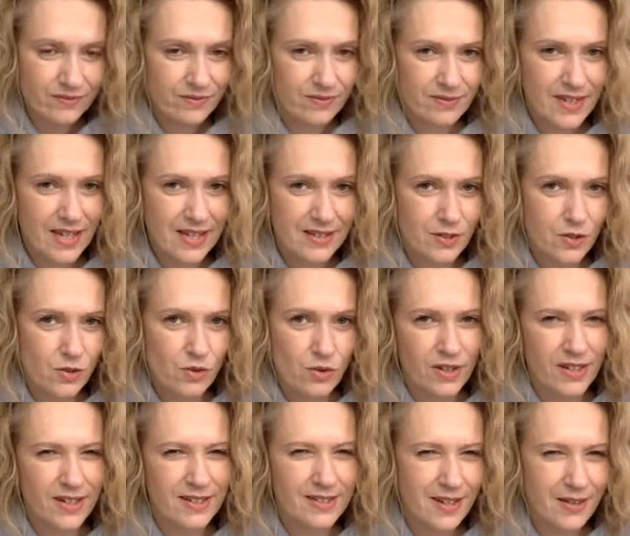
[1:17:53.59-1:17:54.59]
that's cool.
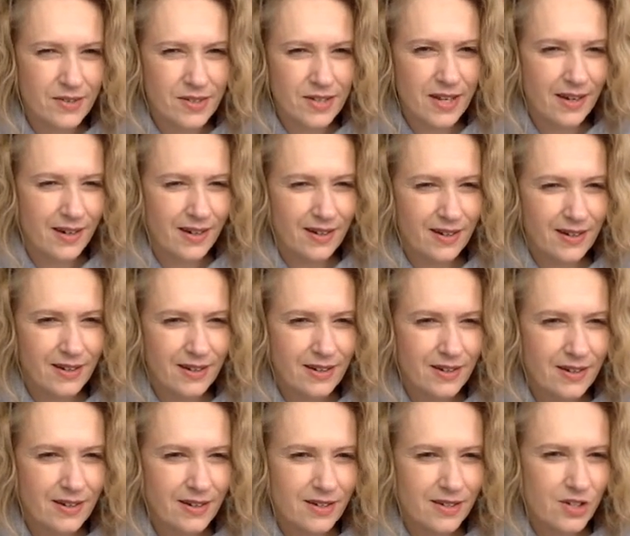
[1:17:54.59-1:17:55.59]
And it sounds like
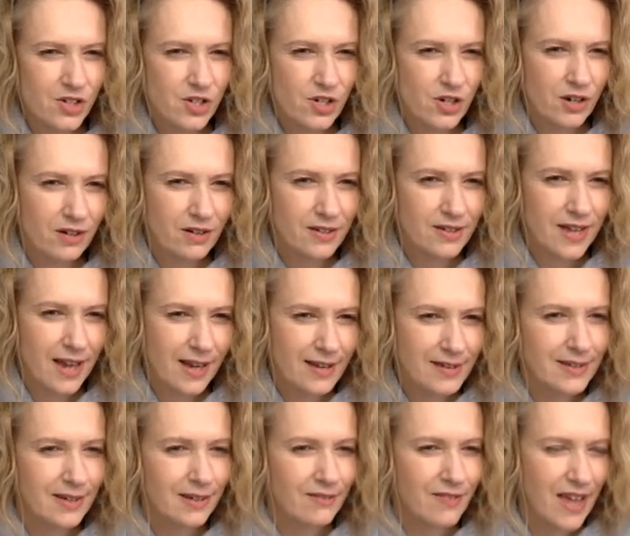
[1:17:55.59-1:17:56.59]
uh,
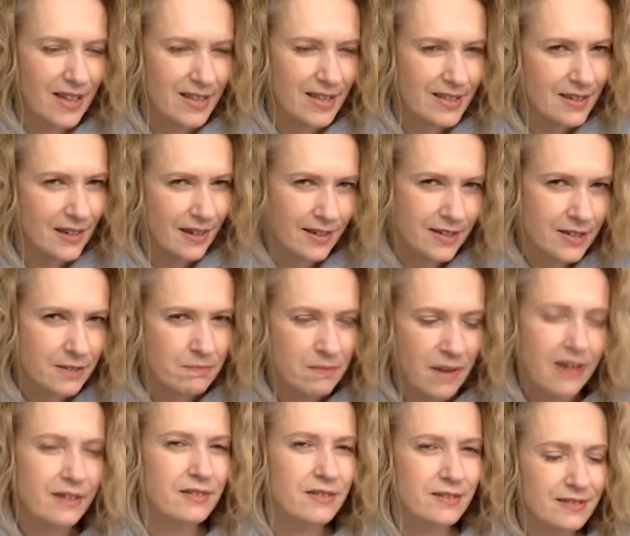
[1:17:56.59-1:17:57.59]
Sharktastic Valentines
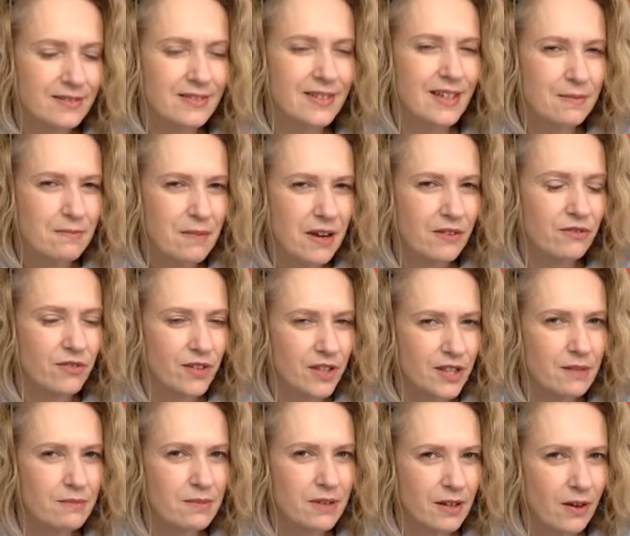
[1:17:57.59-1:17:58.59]
might, that might fit
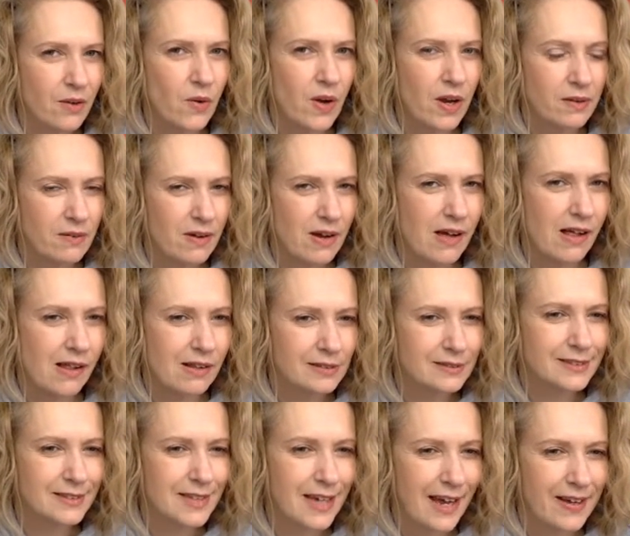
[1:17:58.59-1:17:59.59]
the bill quite well.
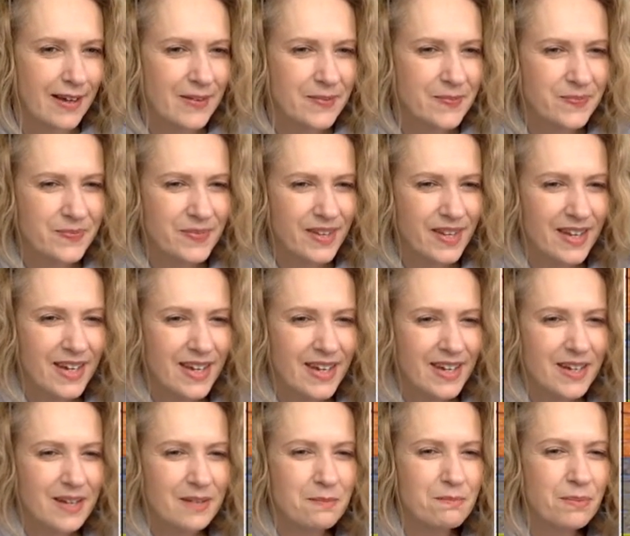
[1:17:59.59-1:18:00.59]
Yeah.
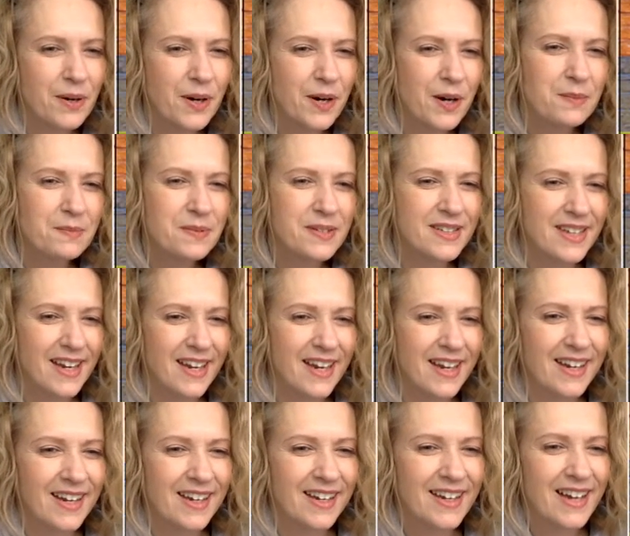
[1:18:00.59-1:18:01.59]
And Barb
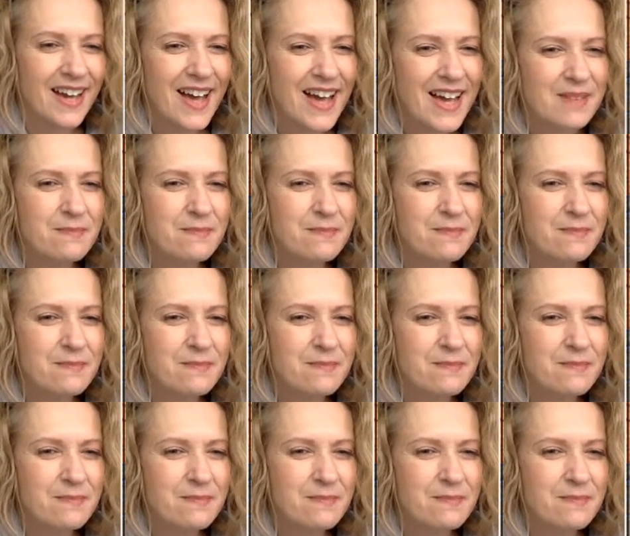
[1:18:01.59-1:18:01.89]
saying, hi,